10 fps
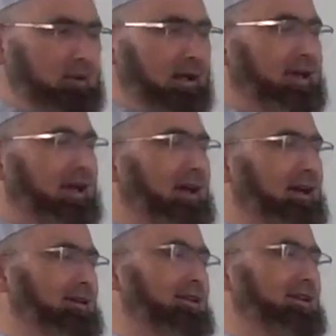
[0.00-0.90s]

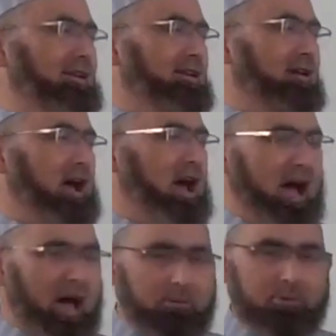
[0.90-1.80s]
Makkah a
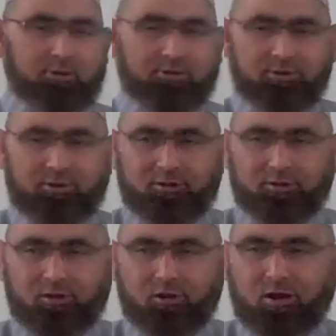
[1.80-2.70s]
hub
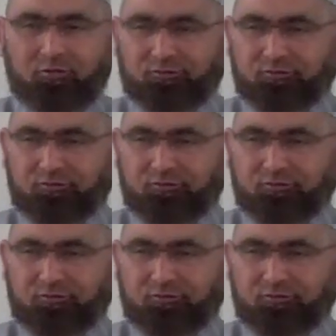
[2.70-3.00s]
of